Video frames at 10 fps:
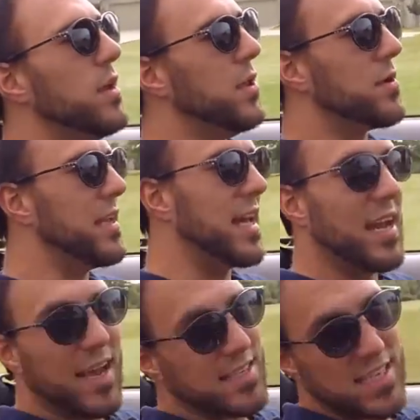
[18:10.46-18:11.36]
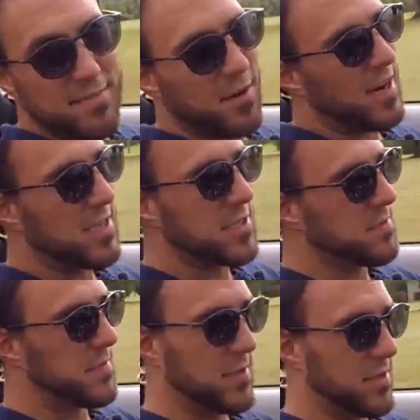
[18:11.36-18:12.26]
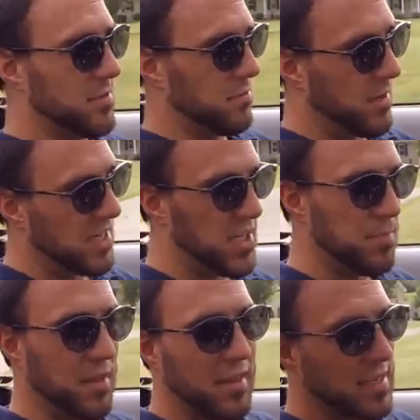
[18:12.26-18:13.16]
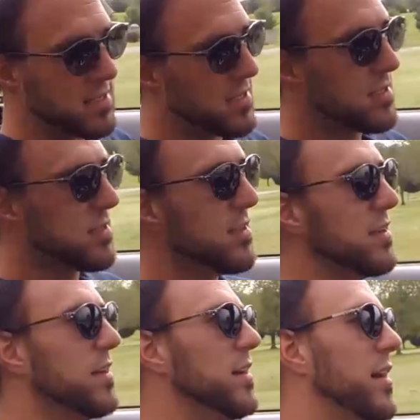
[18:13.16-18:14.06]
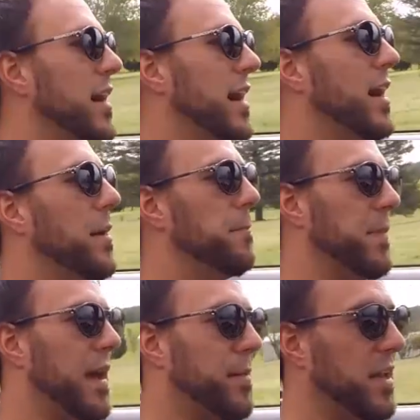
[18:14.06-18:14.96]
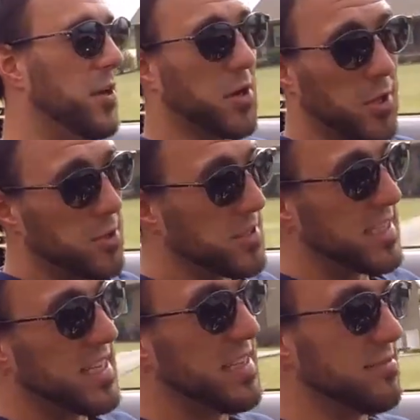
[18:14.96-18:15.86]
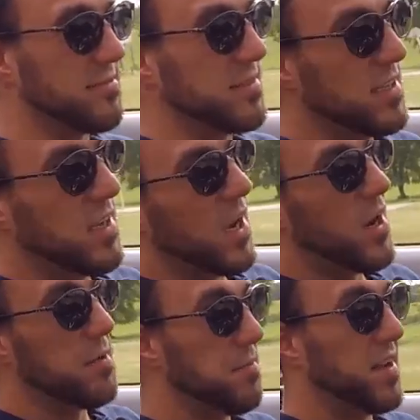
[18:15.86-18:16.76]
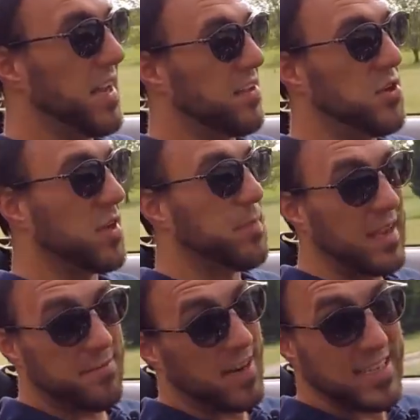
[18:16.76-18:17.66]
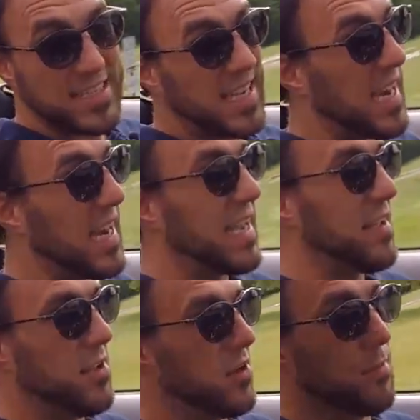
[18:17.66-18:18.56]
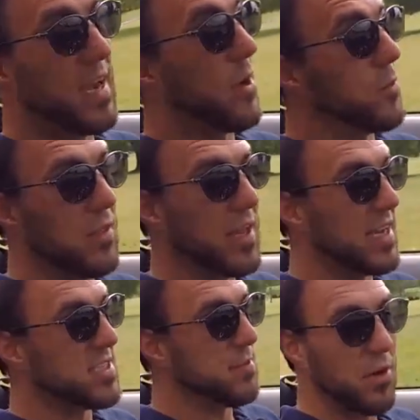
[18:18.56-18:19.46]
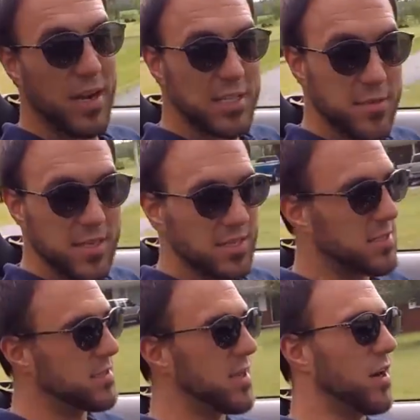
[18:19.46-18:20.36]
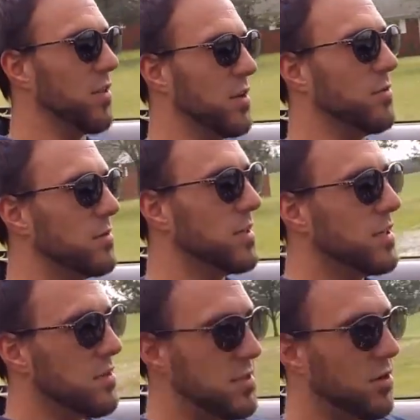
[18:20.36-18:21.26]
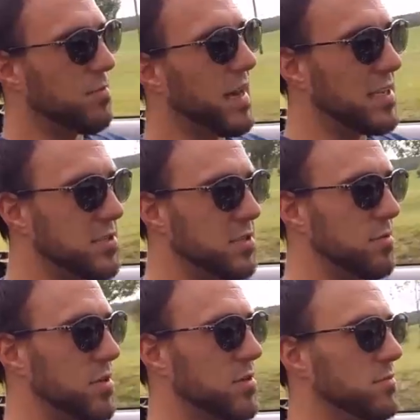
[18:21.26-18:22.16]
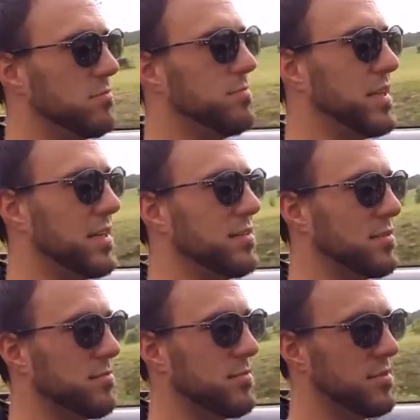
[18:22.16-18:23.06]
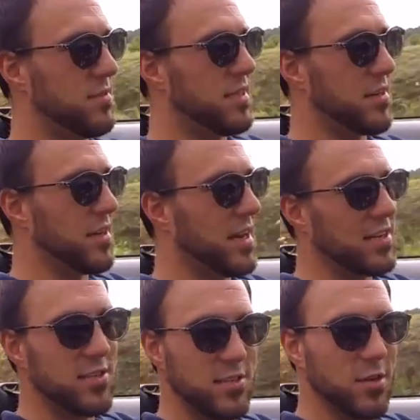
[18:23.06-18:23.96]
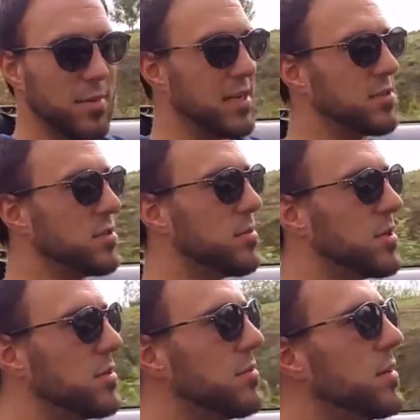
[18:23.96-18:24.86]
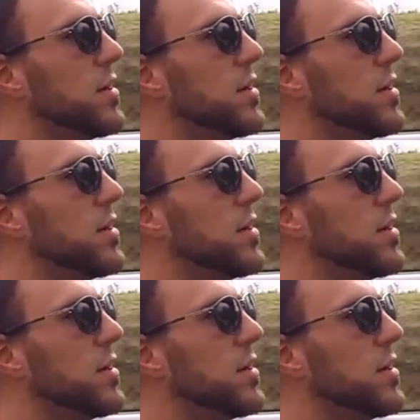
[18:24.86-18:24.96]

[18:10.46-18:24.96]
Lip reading: You can get a nice FRS for way cheaper than this. I mean, you're closing in on money that you could pay for an STI. You could buy a really nice WRX for this, although don't buy a Subaru because, dear God, just don't buy a Subaru.